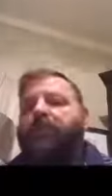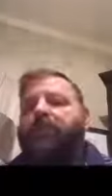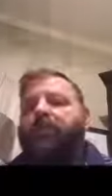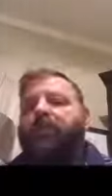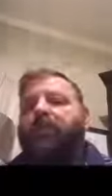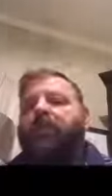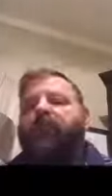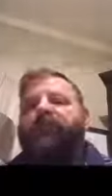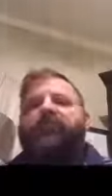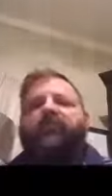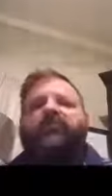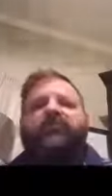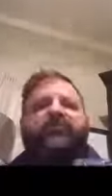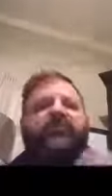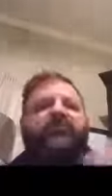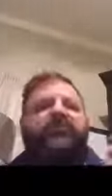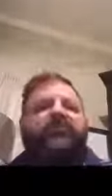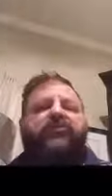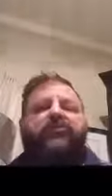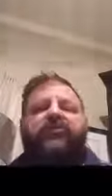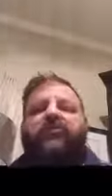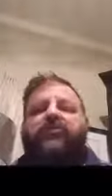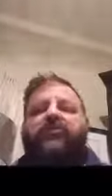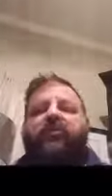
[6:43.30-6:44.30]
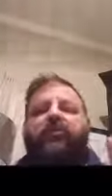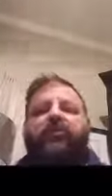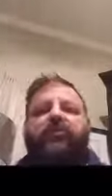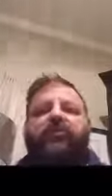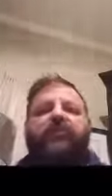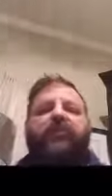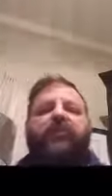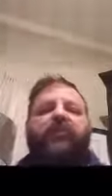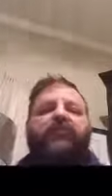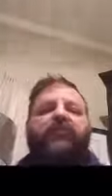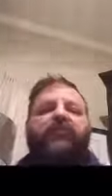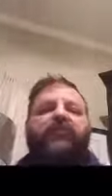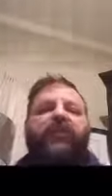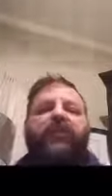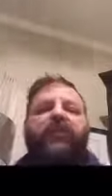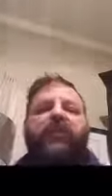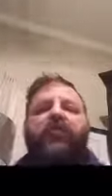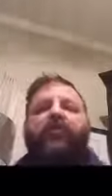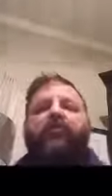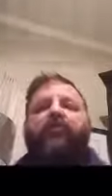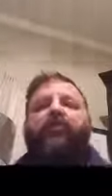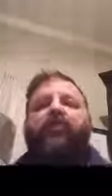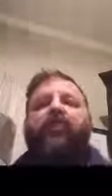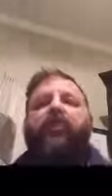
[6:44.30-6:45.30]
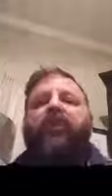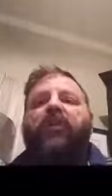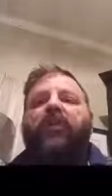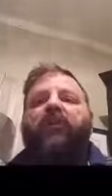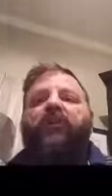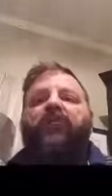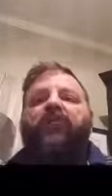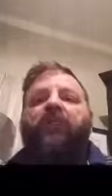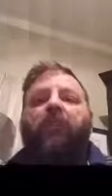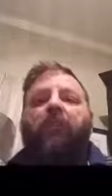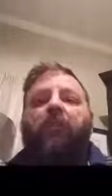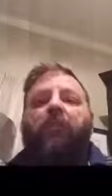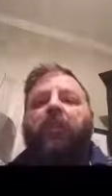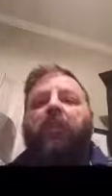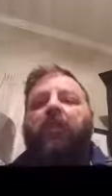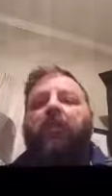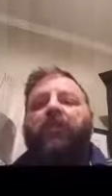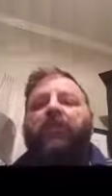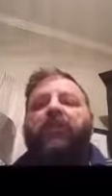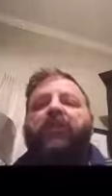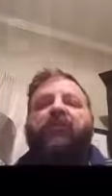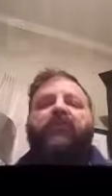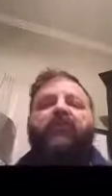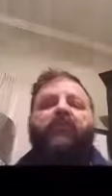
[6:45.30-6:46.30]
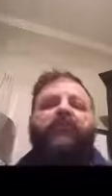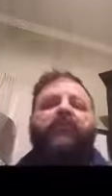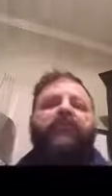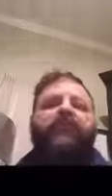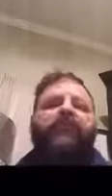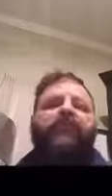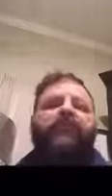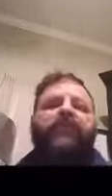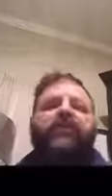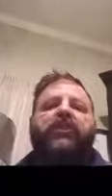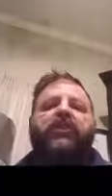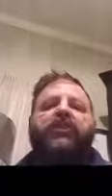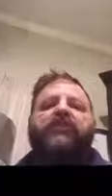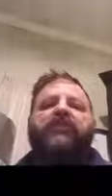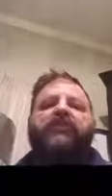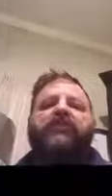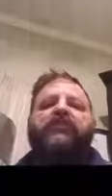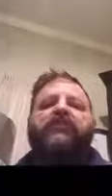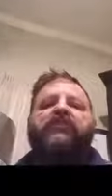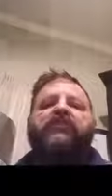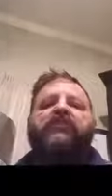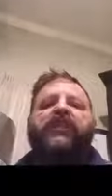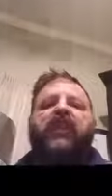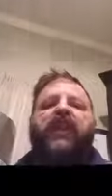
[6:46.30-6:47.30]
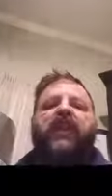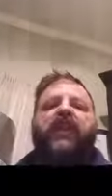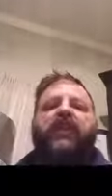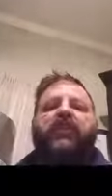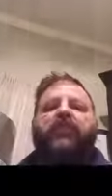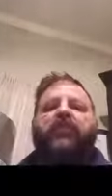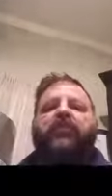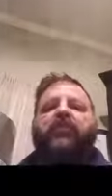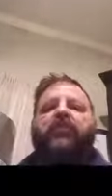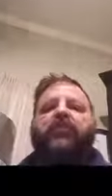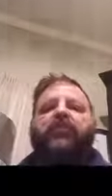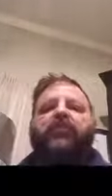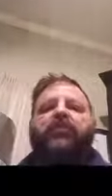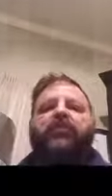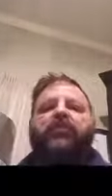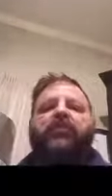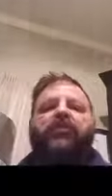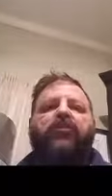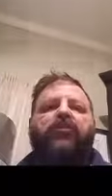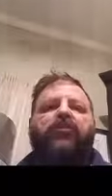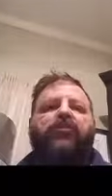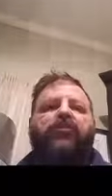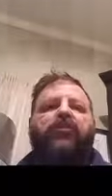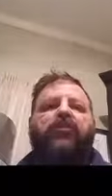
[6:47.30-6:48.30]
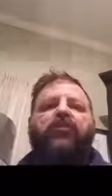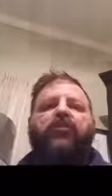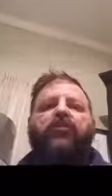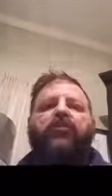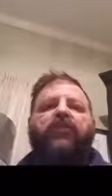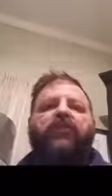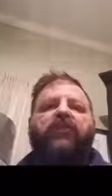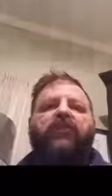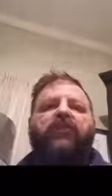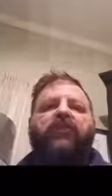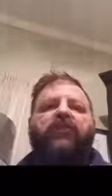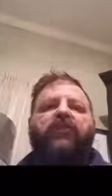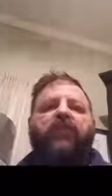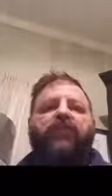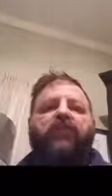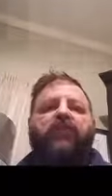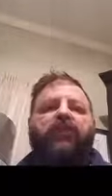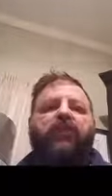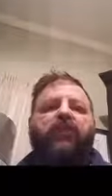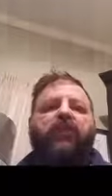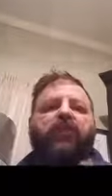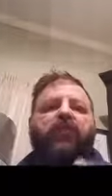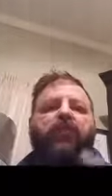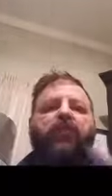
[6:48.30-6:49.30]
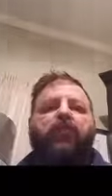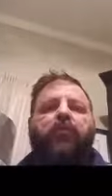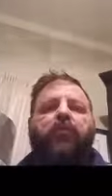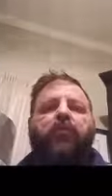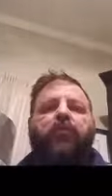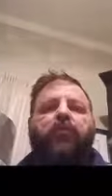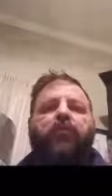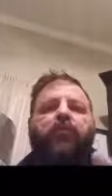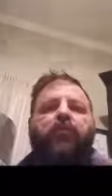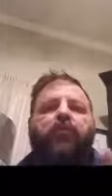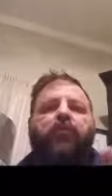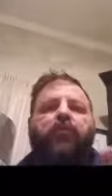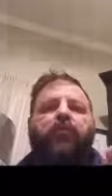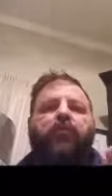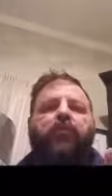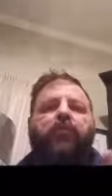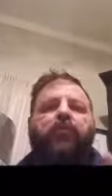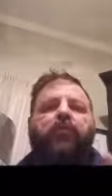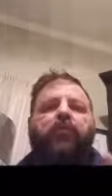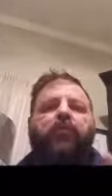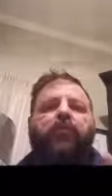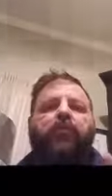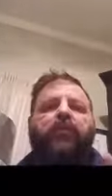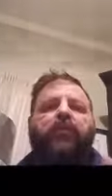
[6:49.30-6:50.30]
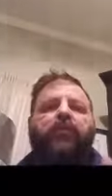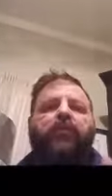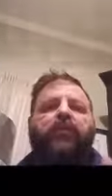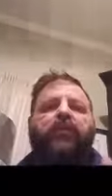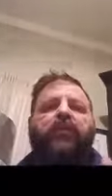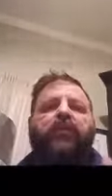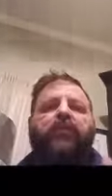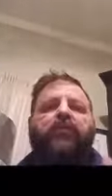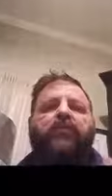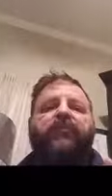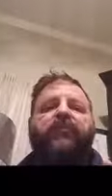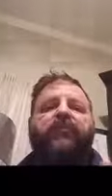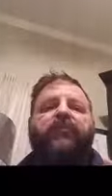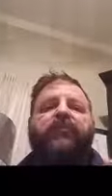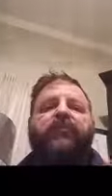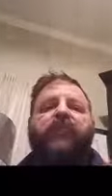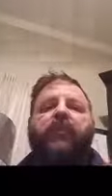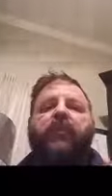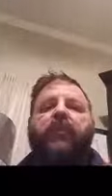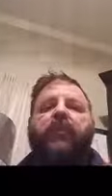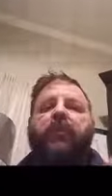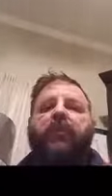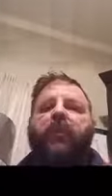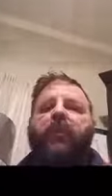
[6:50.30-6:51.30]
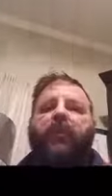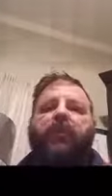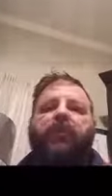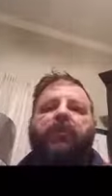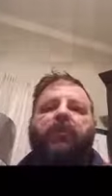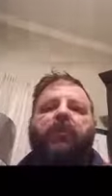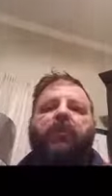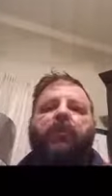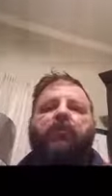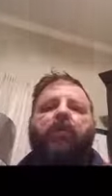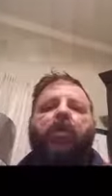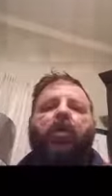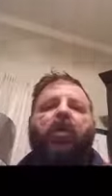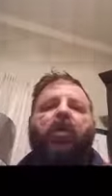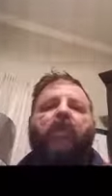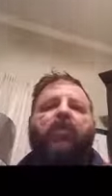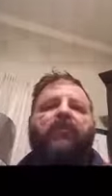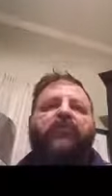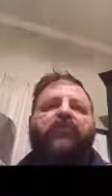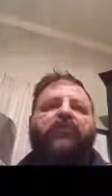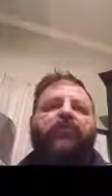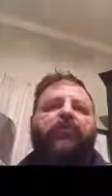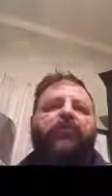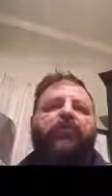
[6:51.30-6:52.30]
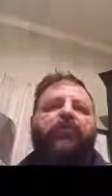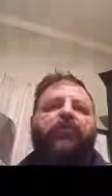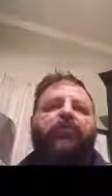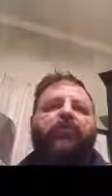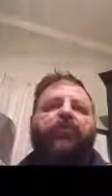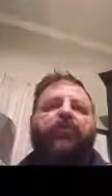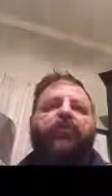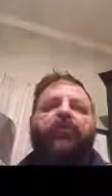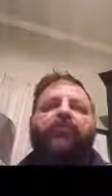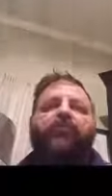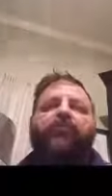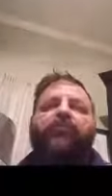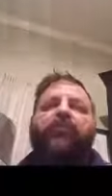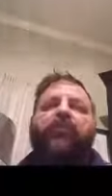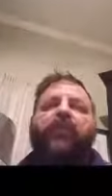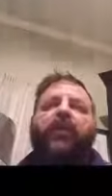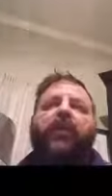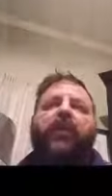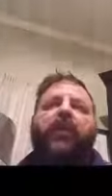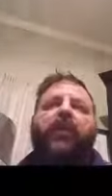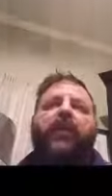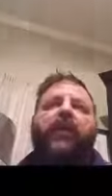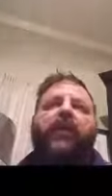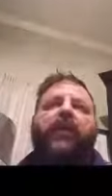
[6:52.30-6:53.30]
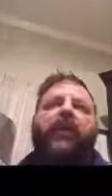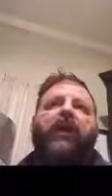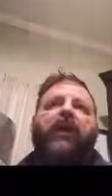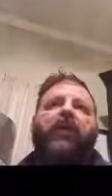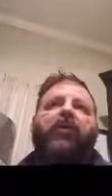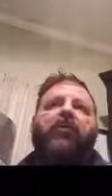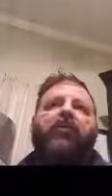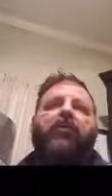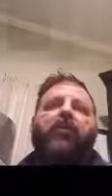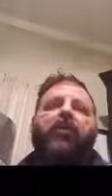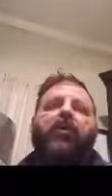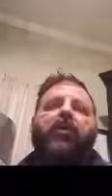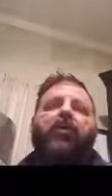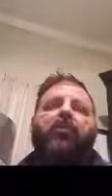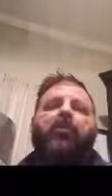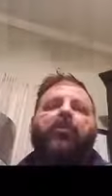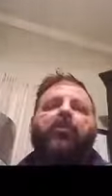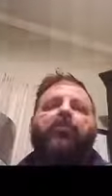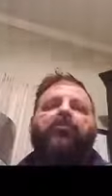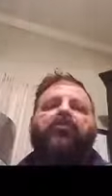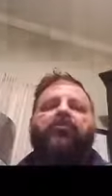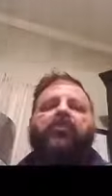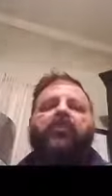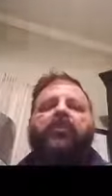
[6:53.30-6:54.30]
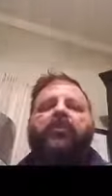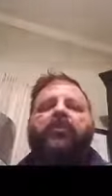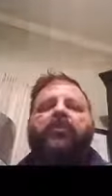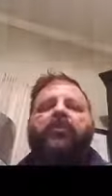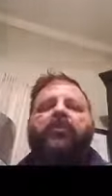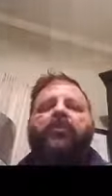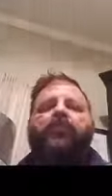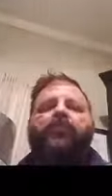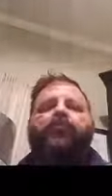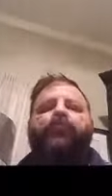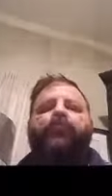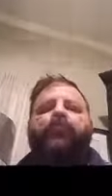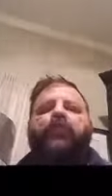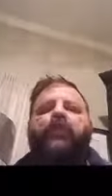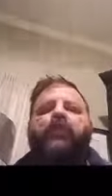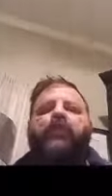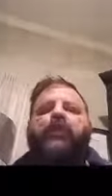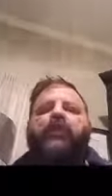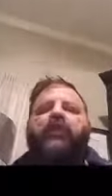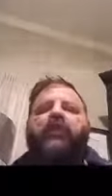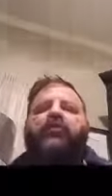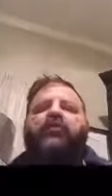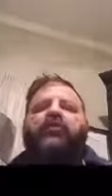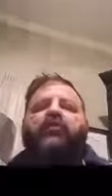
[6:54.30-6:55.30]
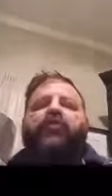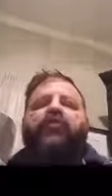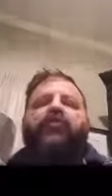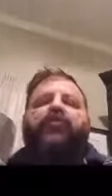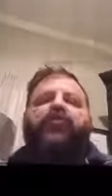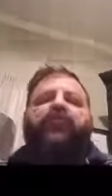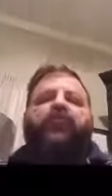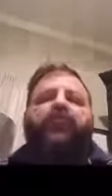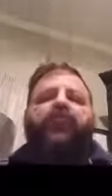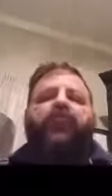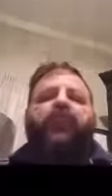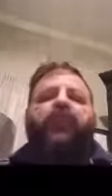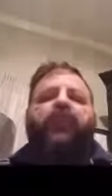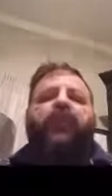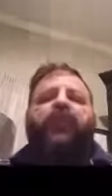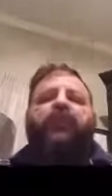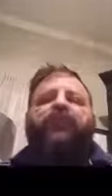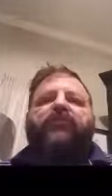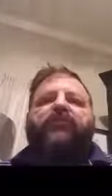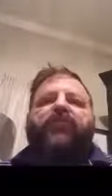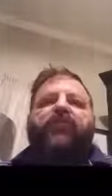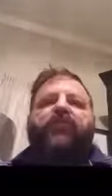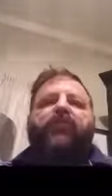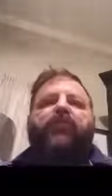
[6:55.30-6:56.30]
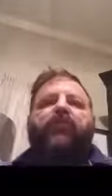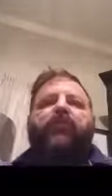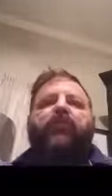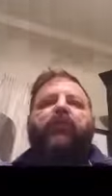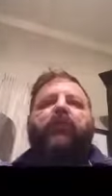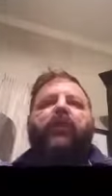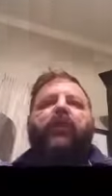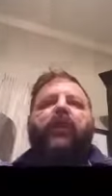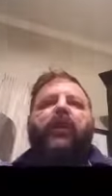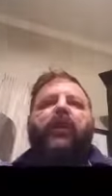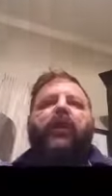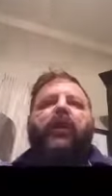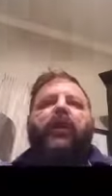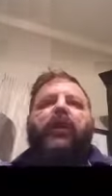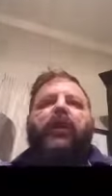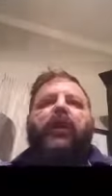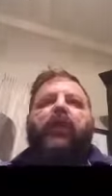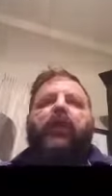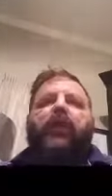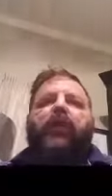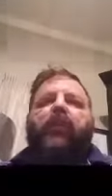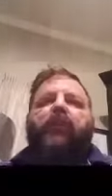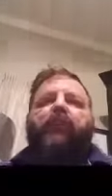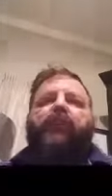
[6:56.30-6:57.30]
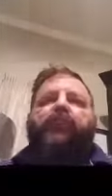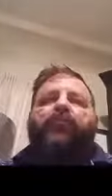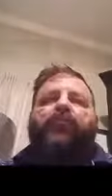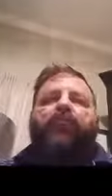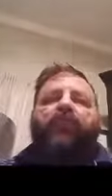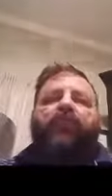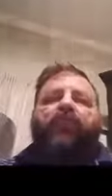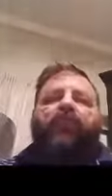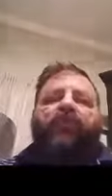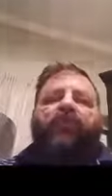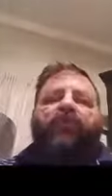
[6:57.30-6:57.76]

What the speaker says: Those are just some things. So whatever your market is, whatever your niche is, you can do these little bleeps, little blogs, if you will. Now, what you want to do is, there's two ways to do your